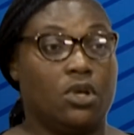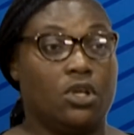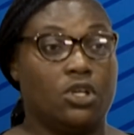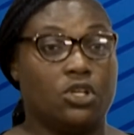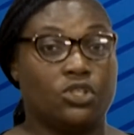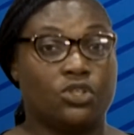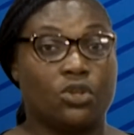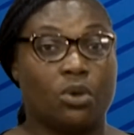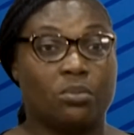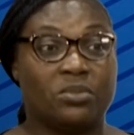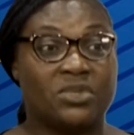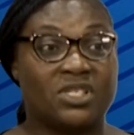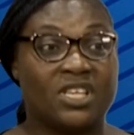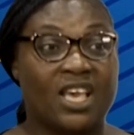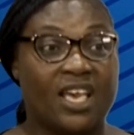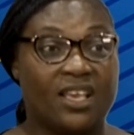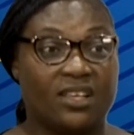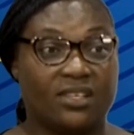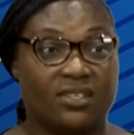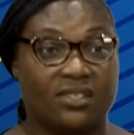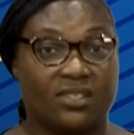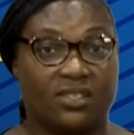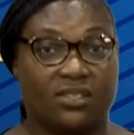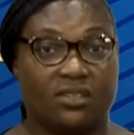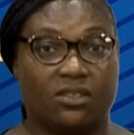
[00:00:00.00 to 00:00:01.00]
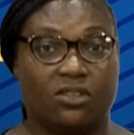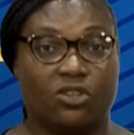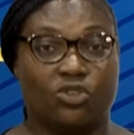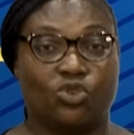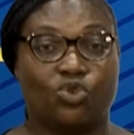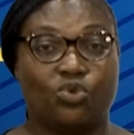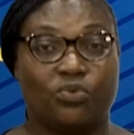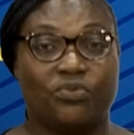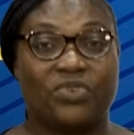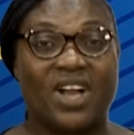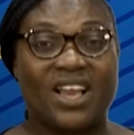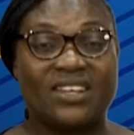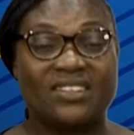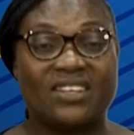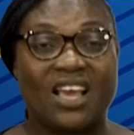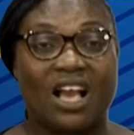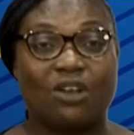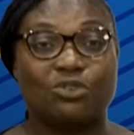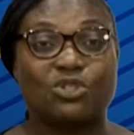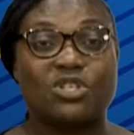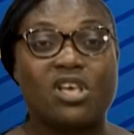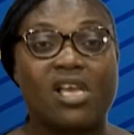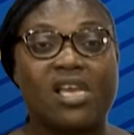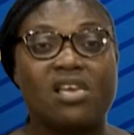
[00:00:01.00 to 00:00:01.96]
some tests to find out